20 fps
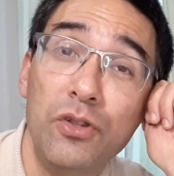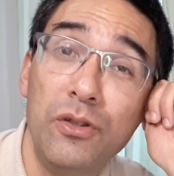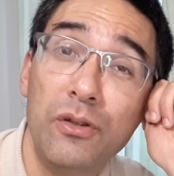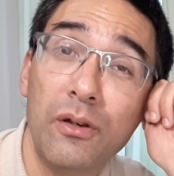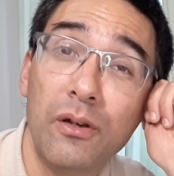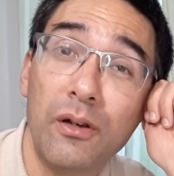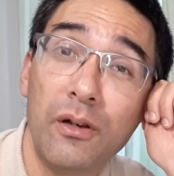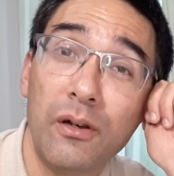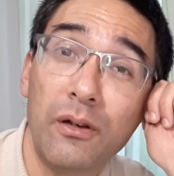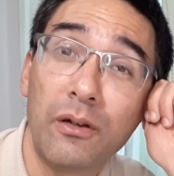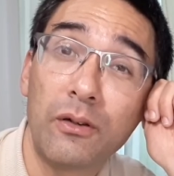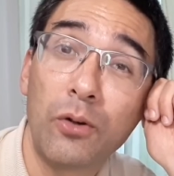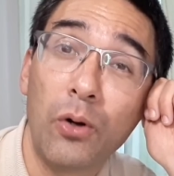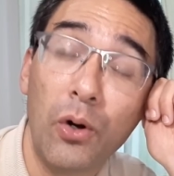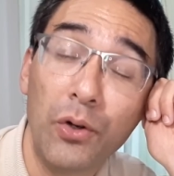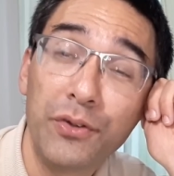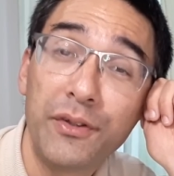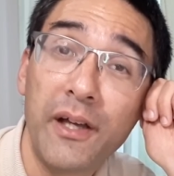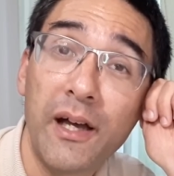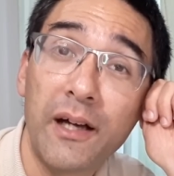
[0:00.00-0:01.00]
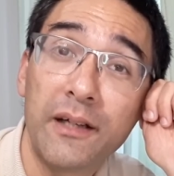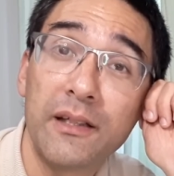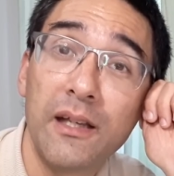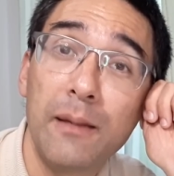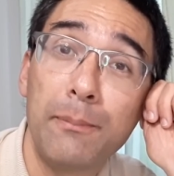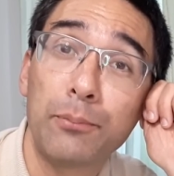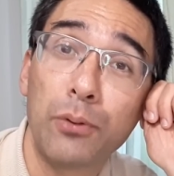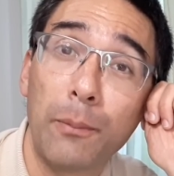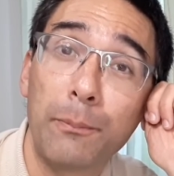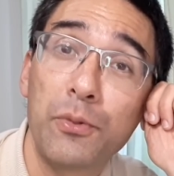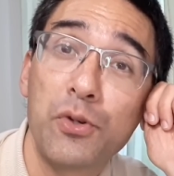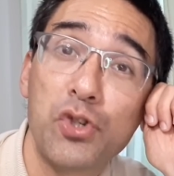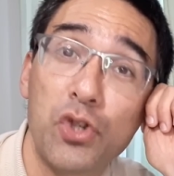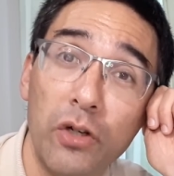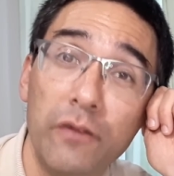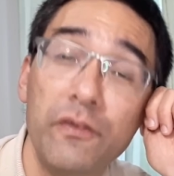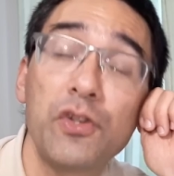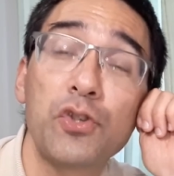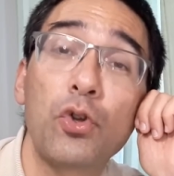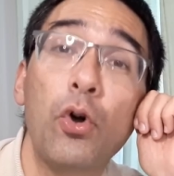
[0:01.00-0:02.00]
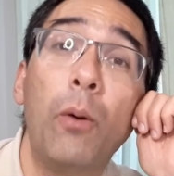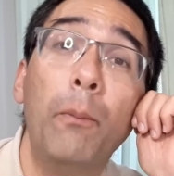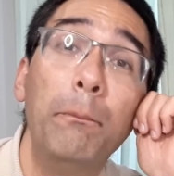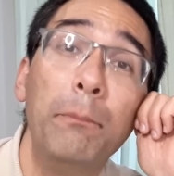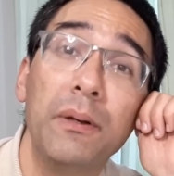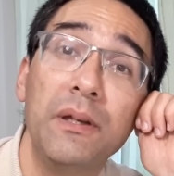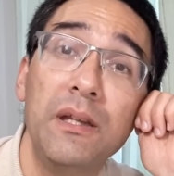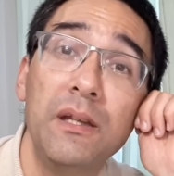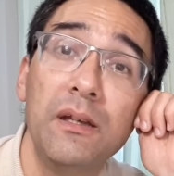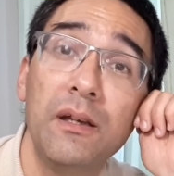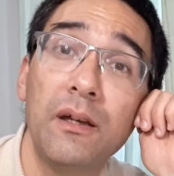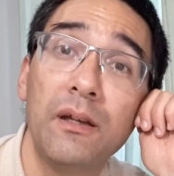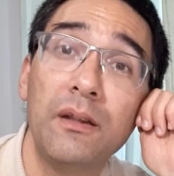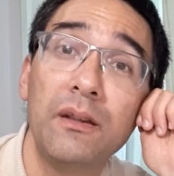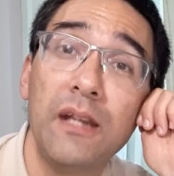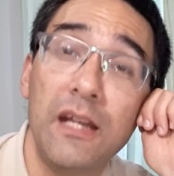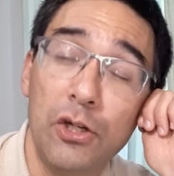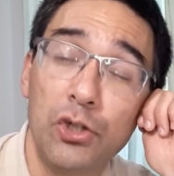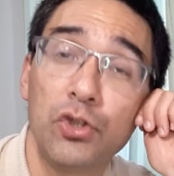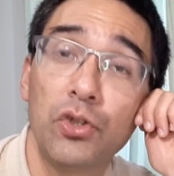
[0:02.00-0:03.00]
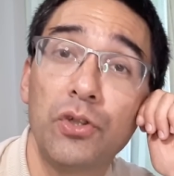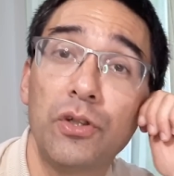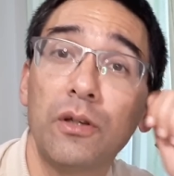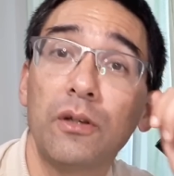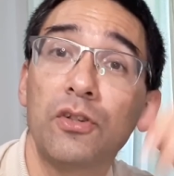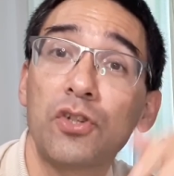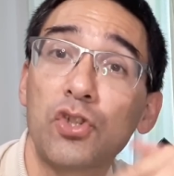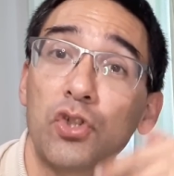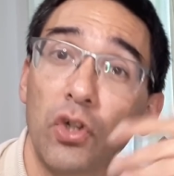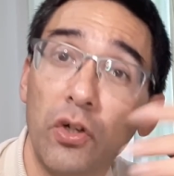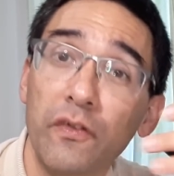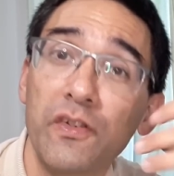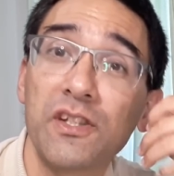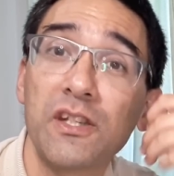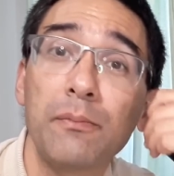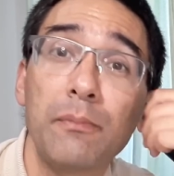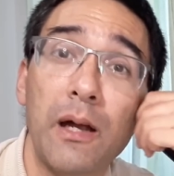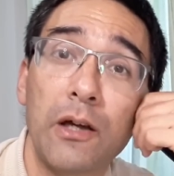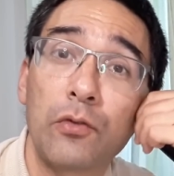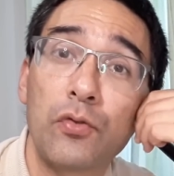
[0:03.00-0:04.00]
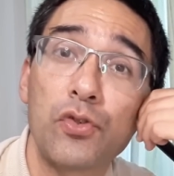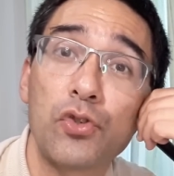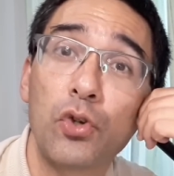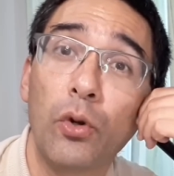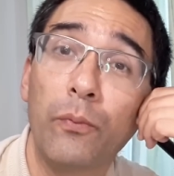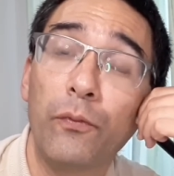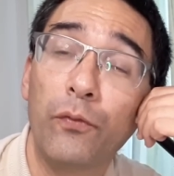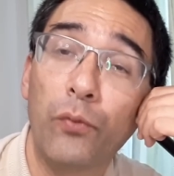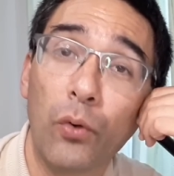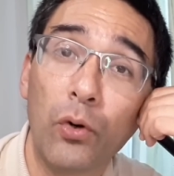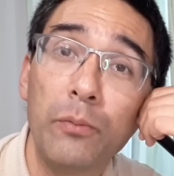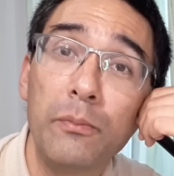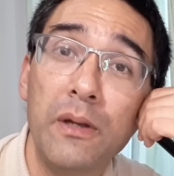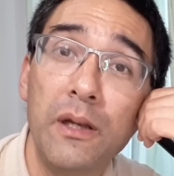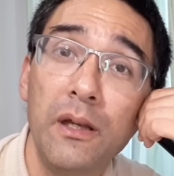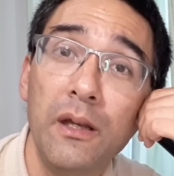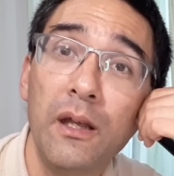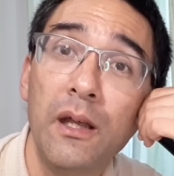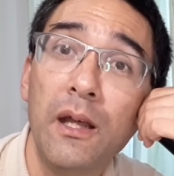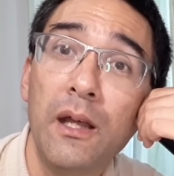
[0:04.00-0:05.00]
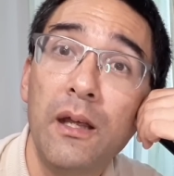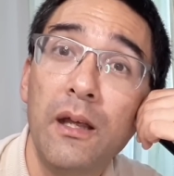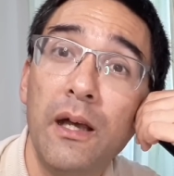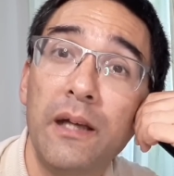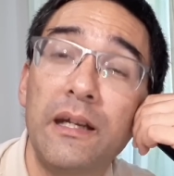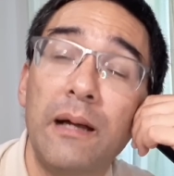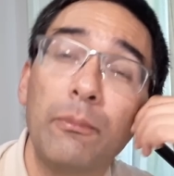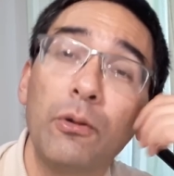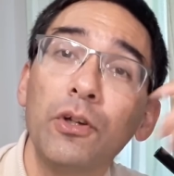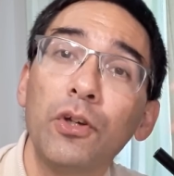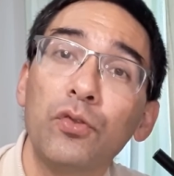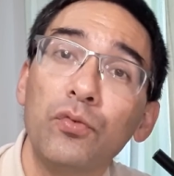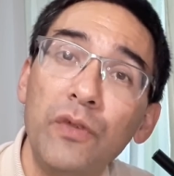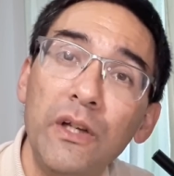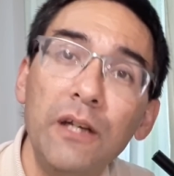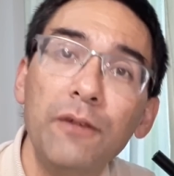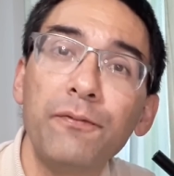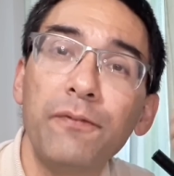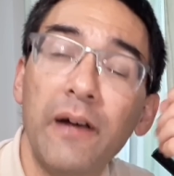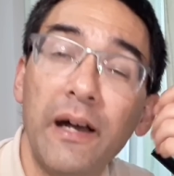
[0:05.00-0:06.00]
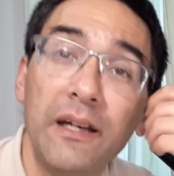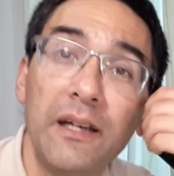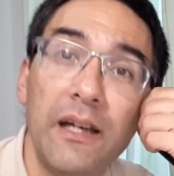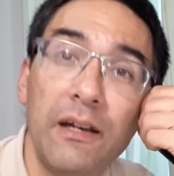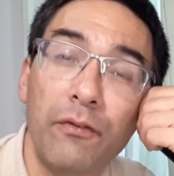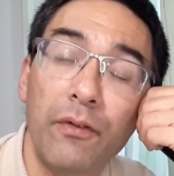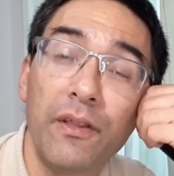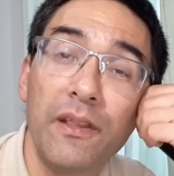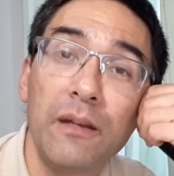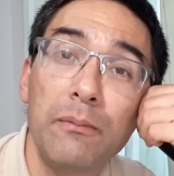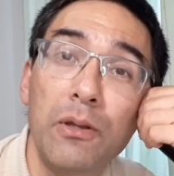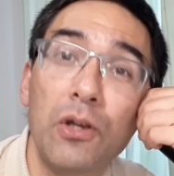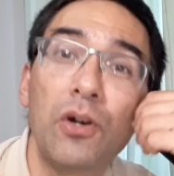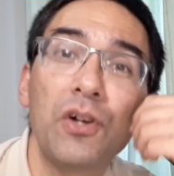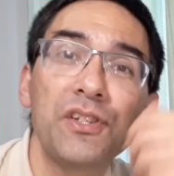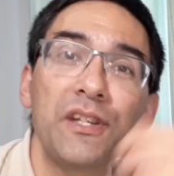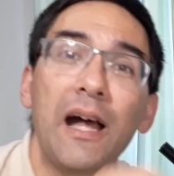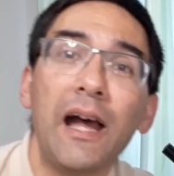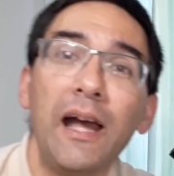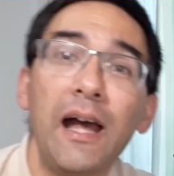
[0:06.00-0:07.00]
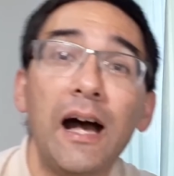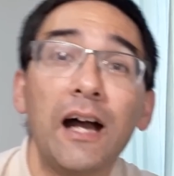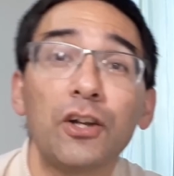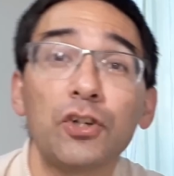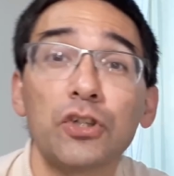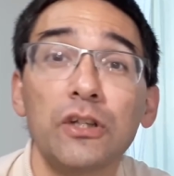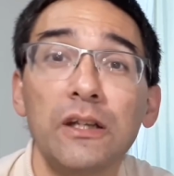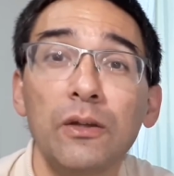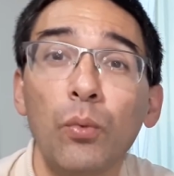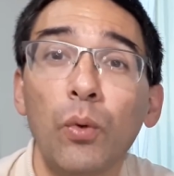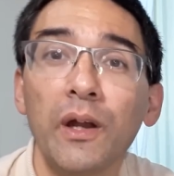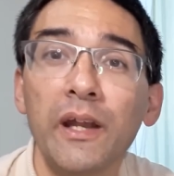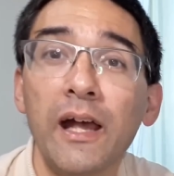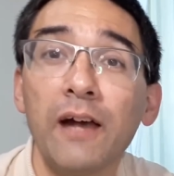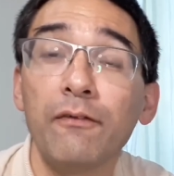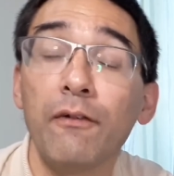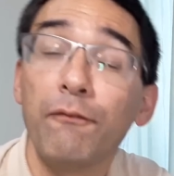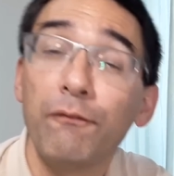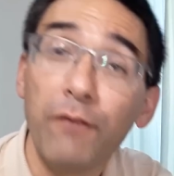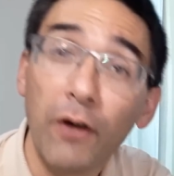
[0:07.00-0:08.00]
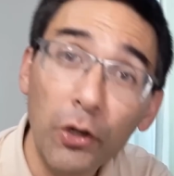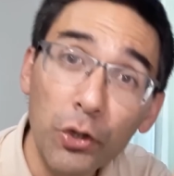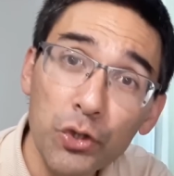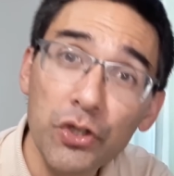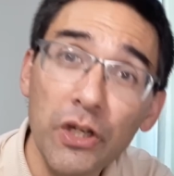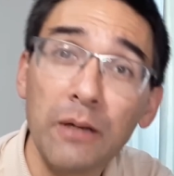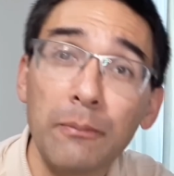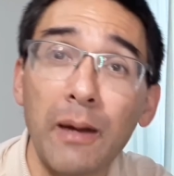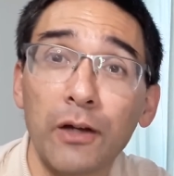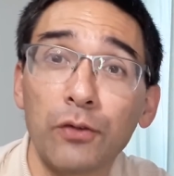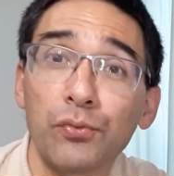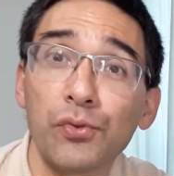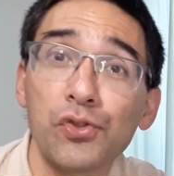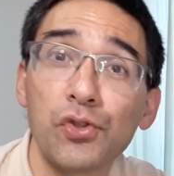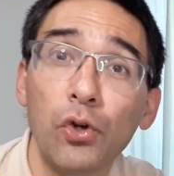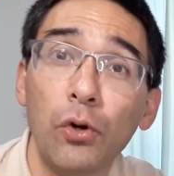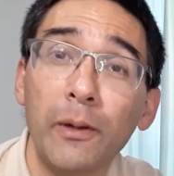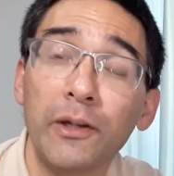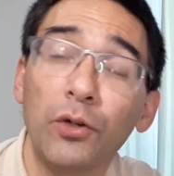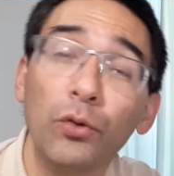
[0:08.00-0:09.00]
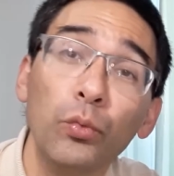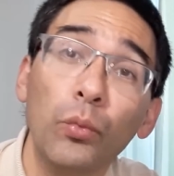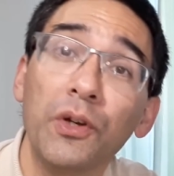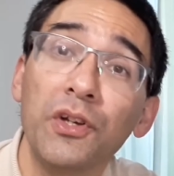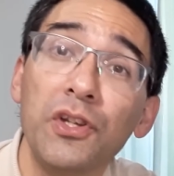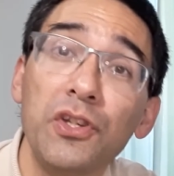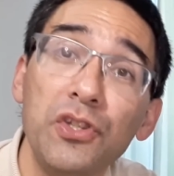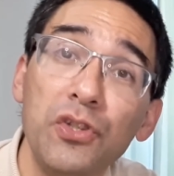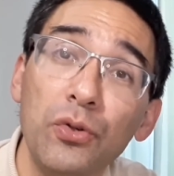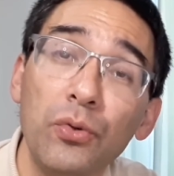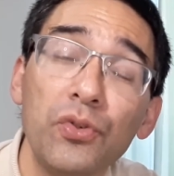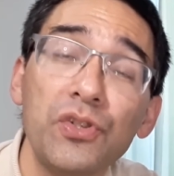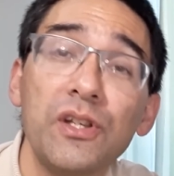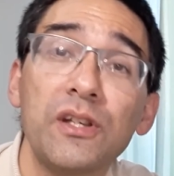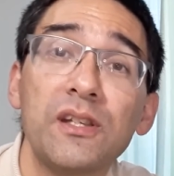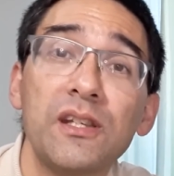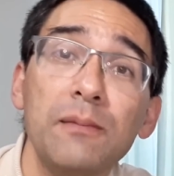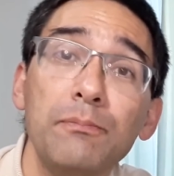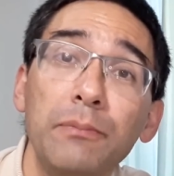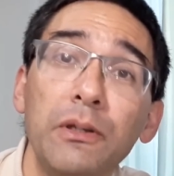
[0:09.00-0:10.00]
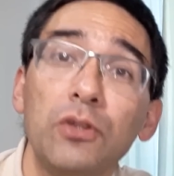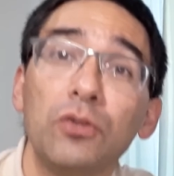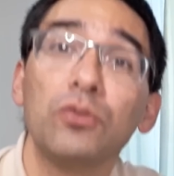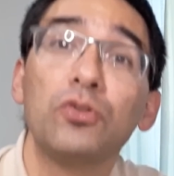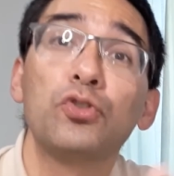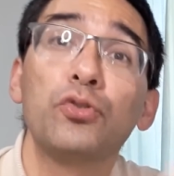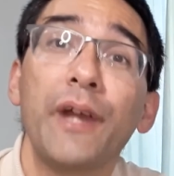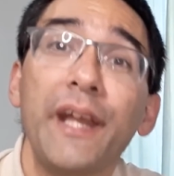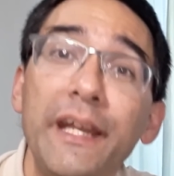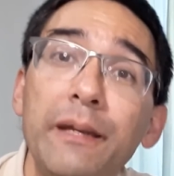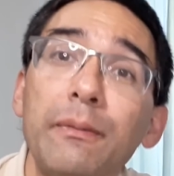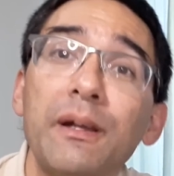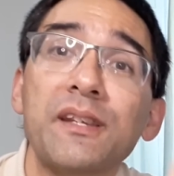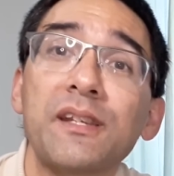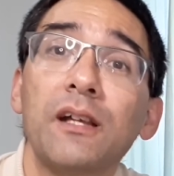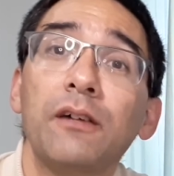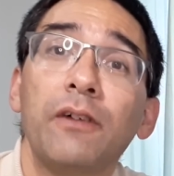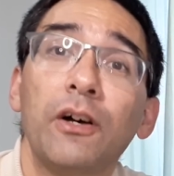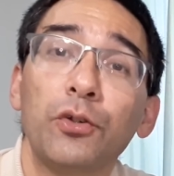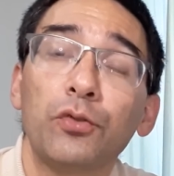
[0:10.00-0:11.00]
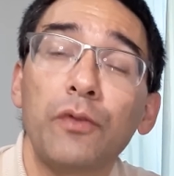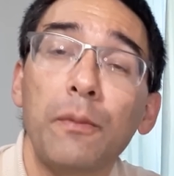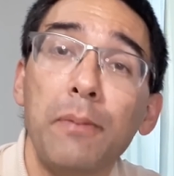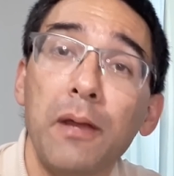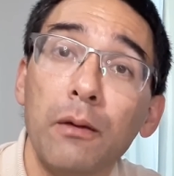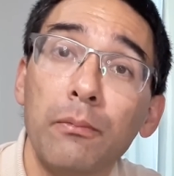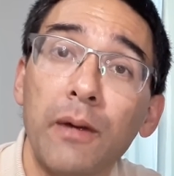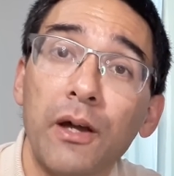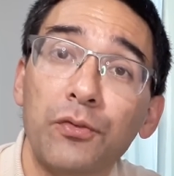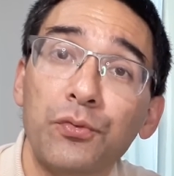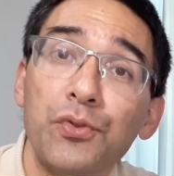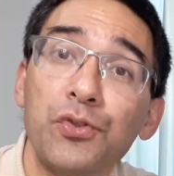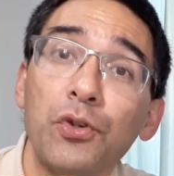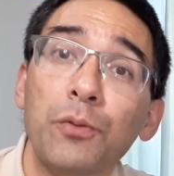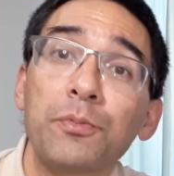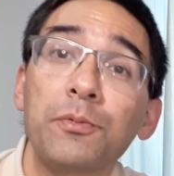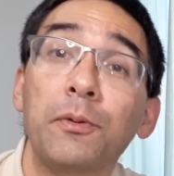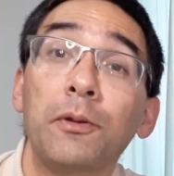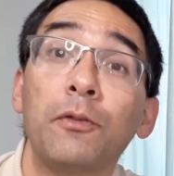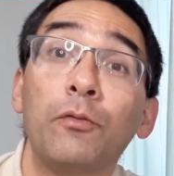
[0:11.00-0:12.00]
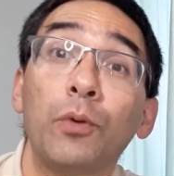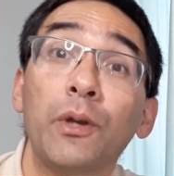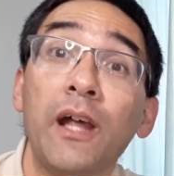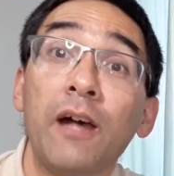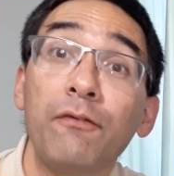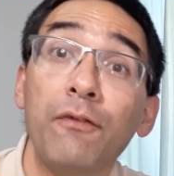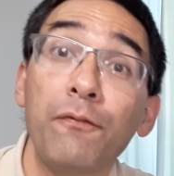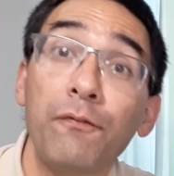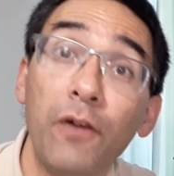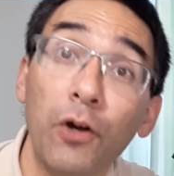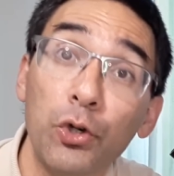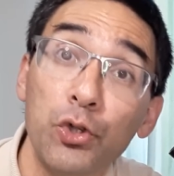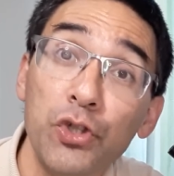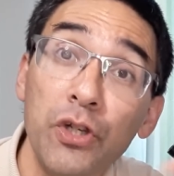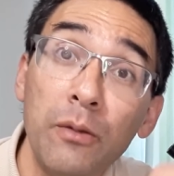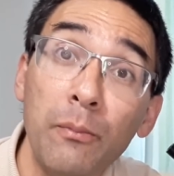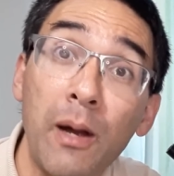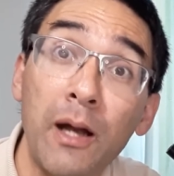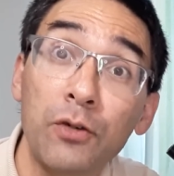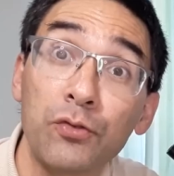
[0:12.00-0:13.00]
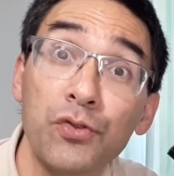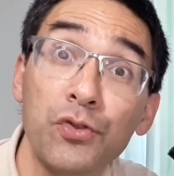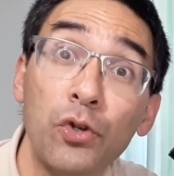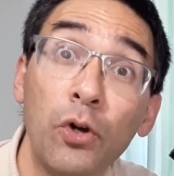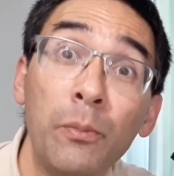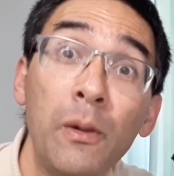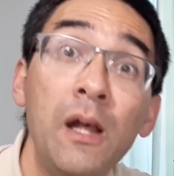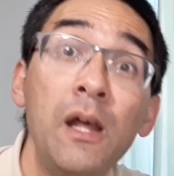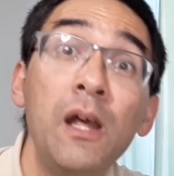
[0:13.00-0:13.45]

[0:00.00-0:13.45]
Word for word: uh, contact a proper service company and they should uh, service the microscope for me and I'm going to really it everything because I actually want to have a functioning microscope. I don't want to use it simply to train myself how to repair microscopes, but I want to have a functioning microscope